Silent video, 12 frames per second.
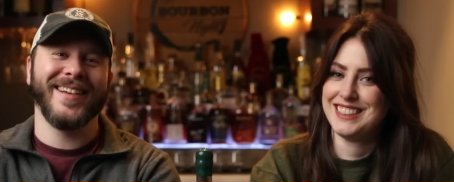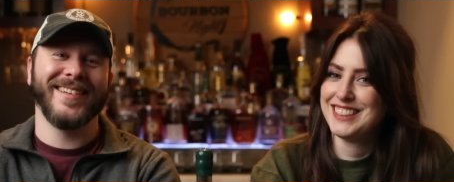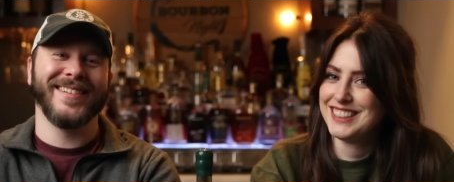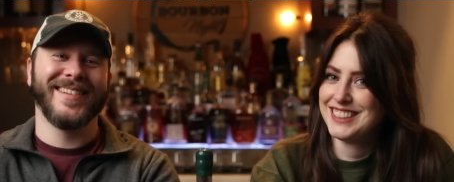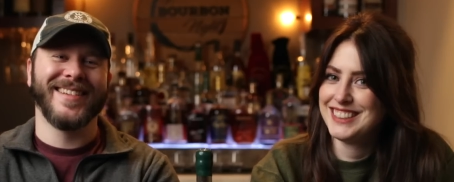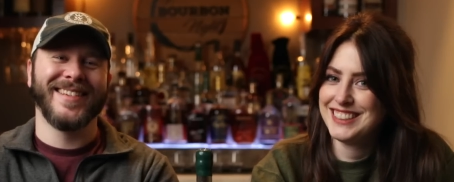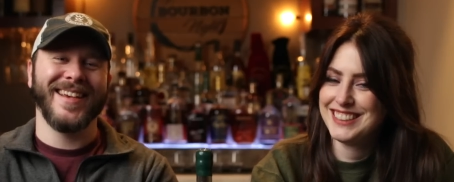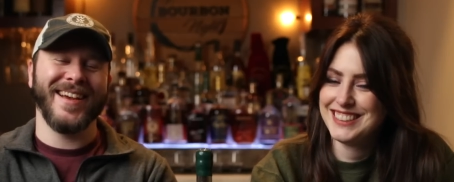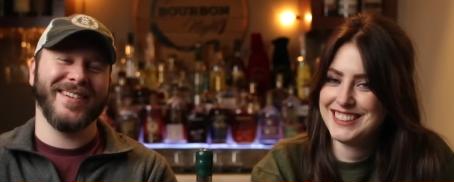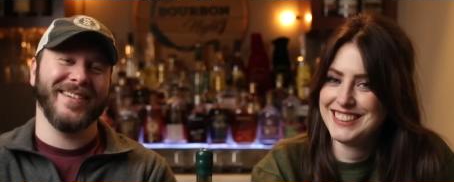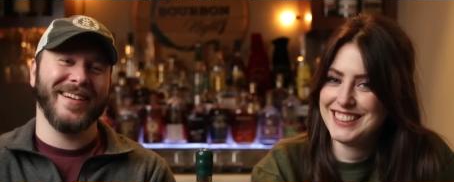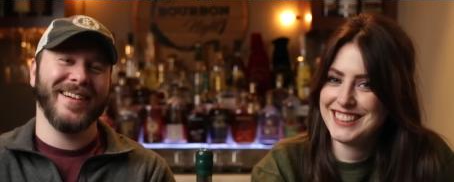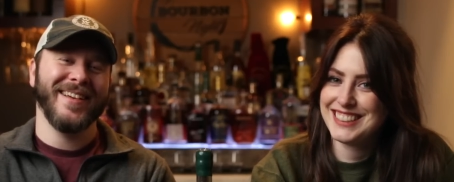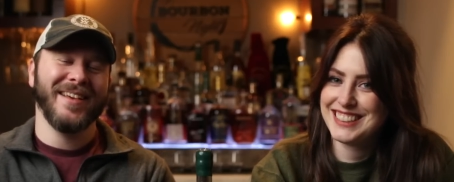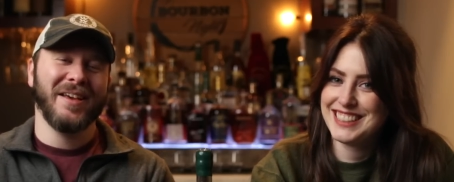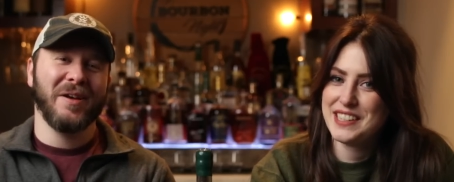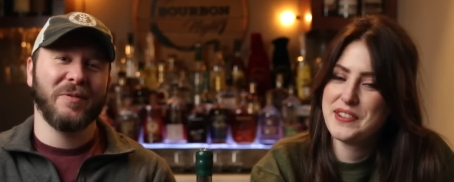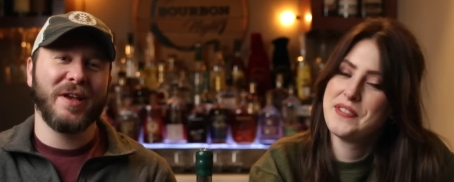Speaker 1: And Sarah,
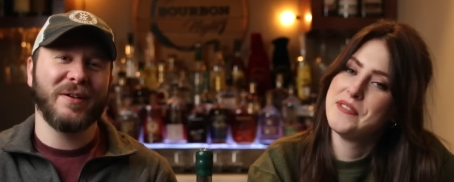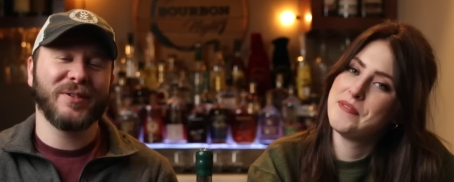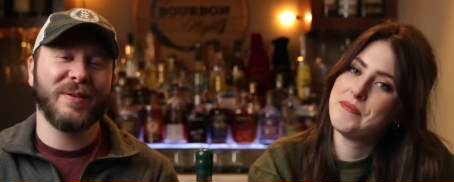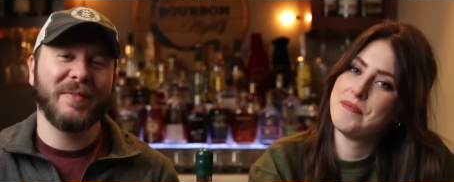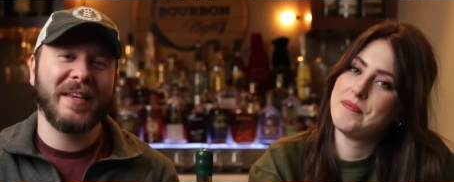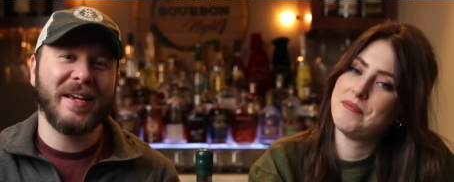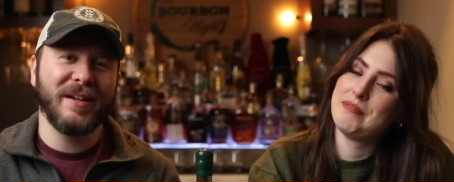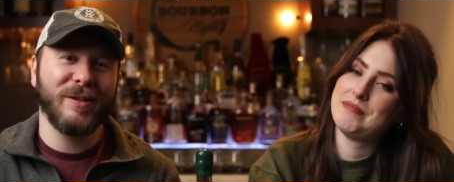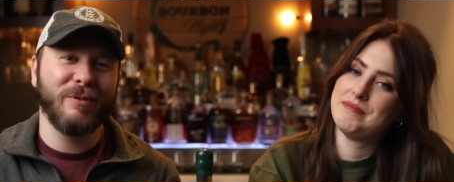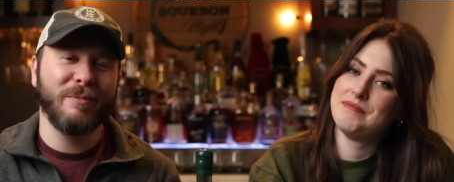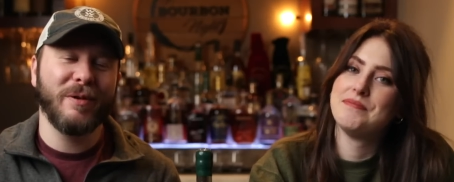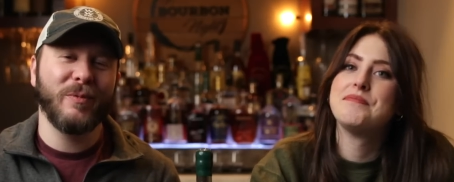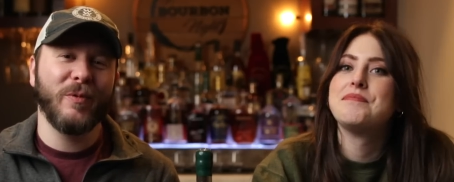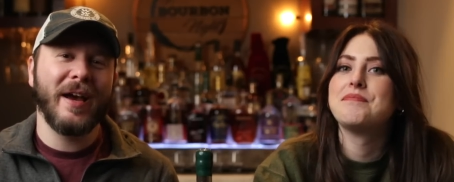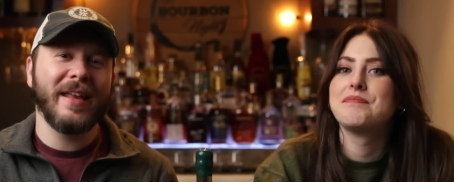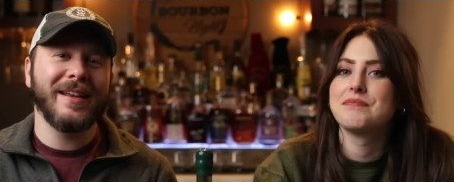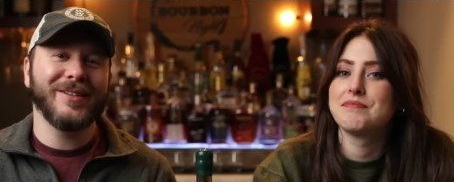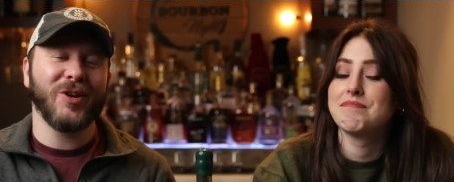we have something here that we've been
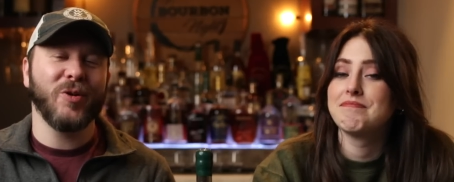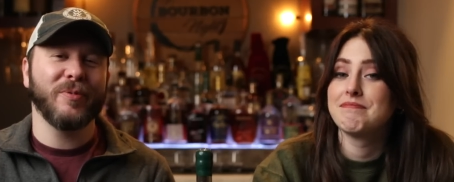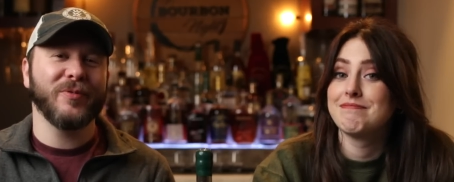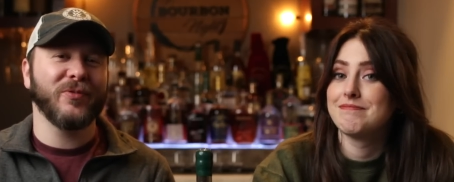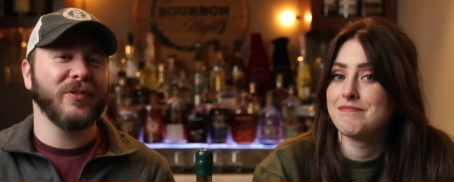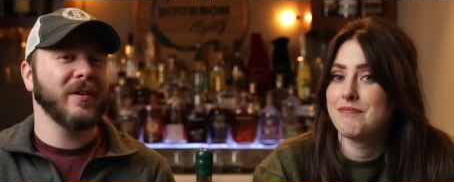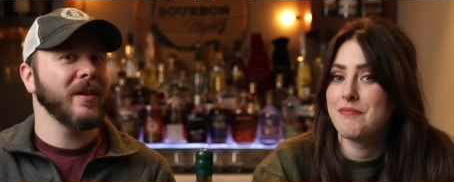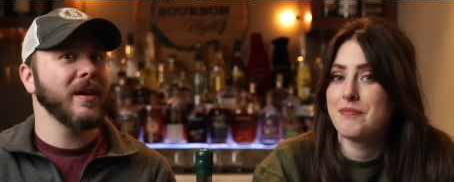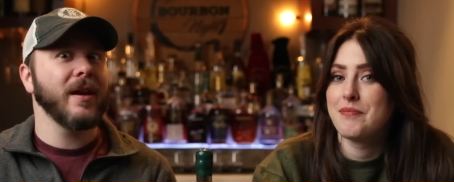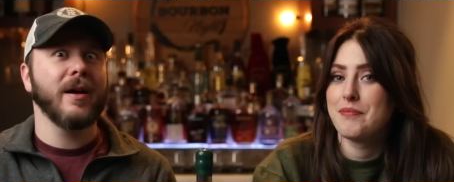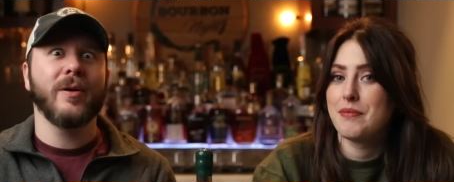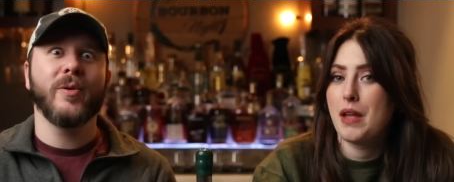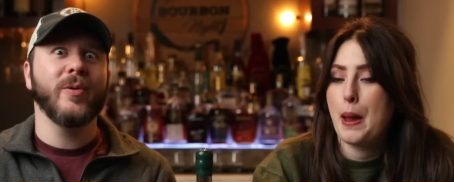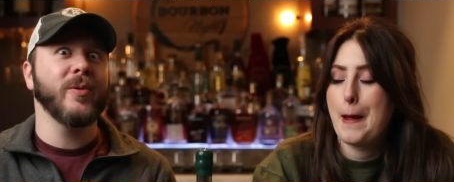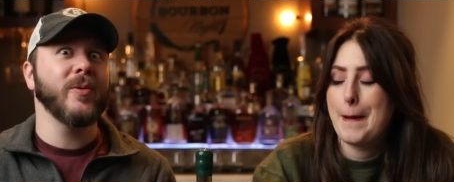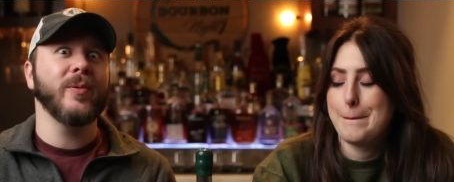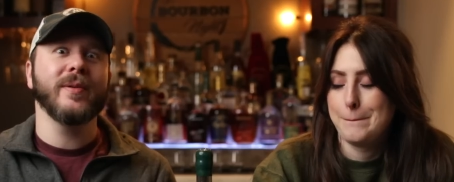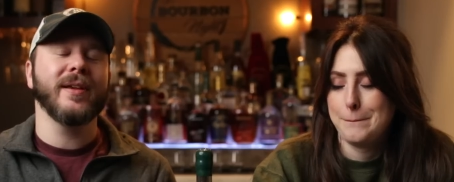waiting to open for a
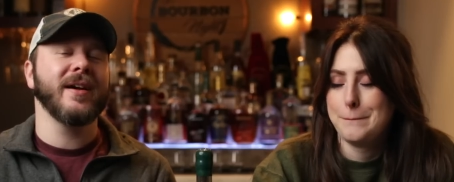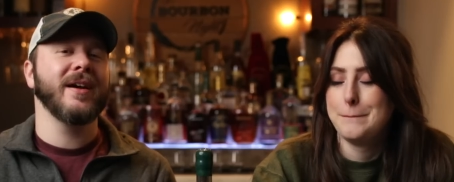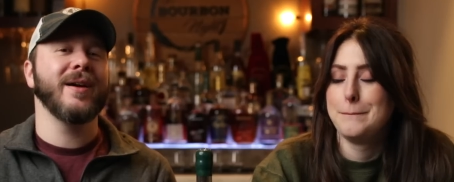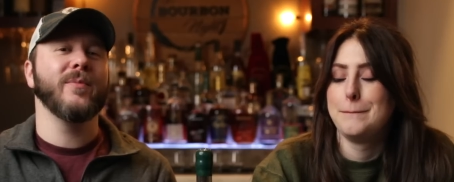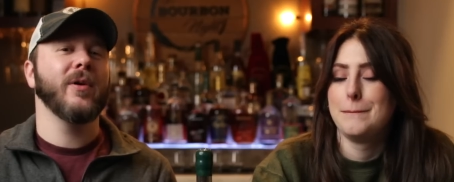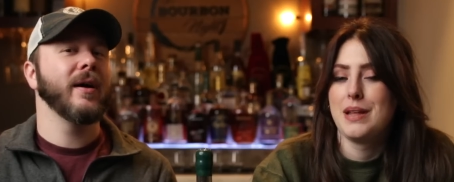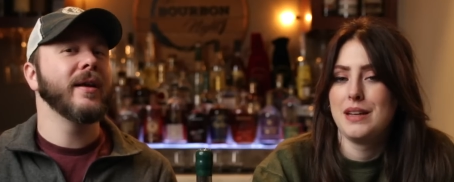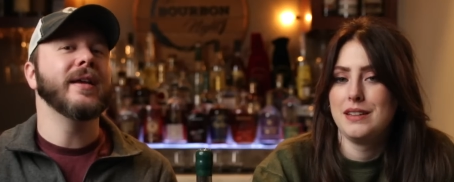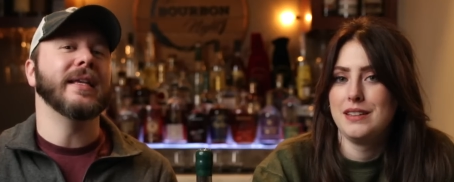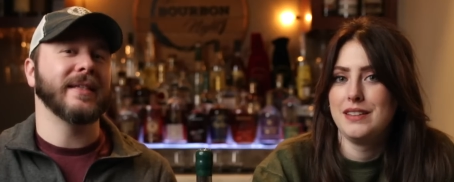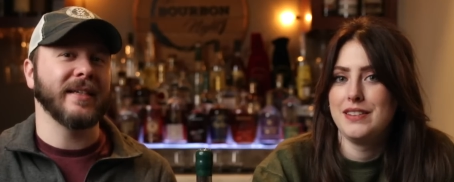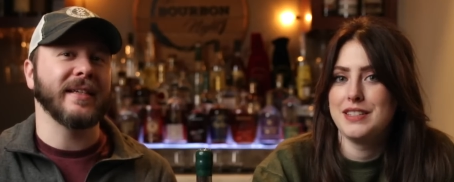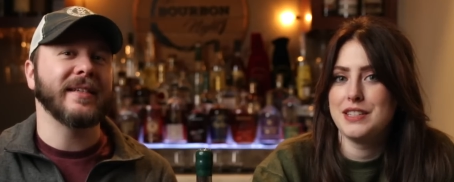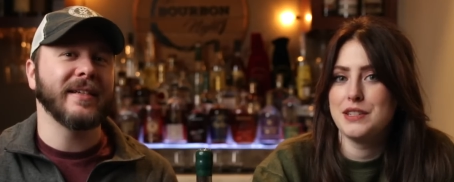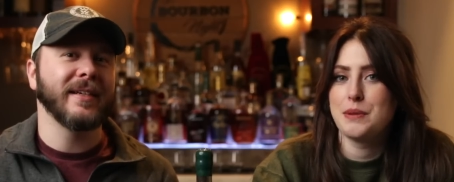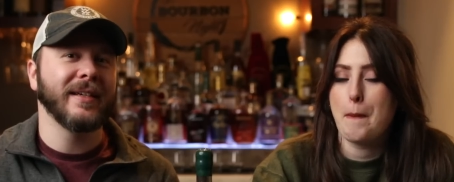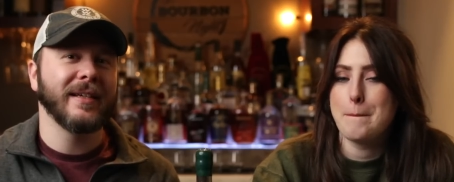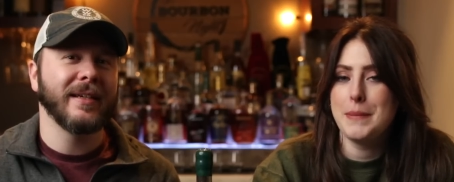long time. What is it? This
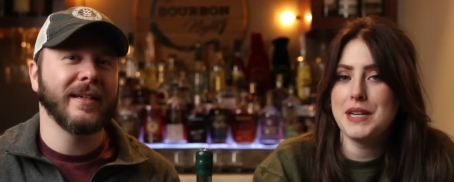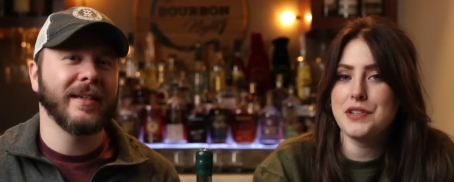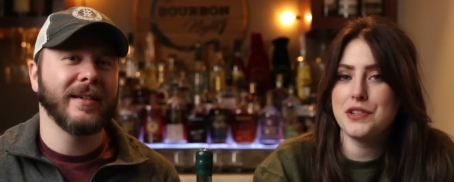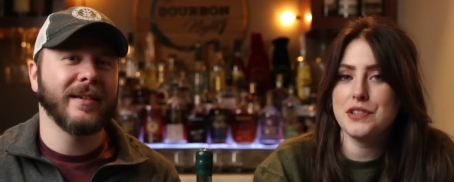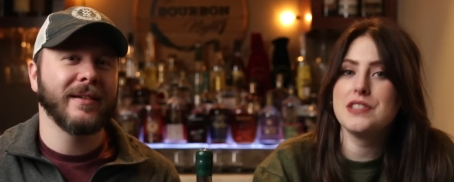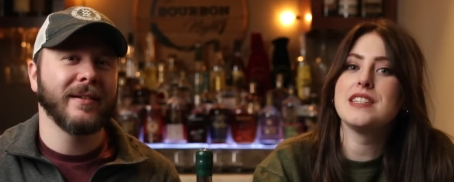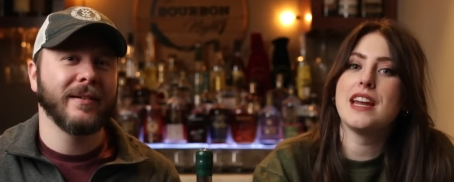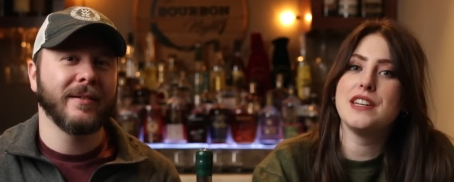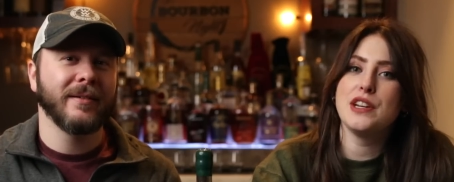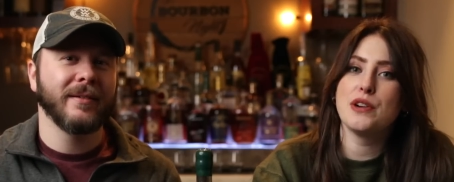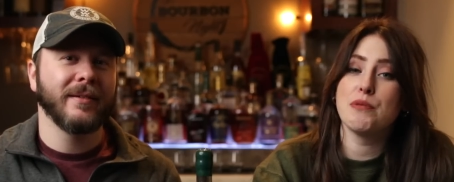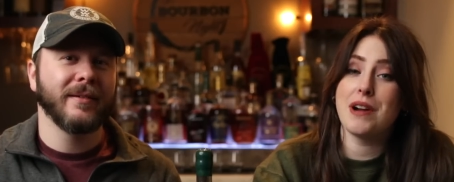is
Speaker 2: Michter's 10 year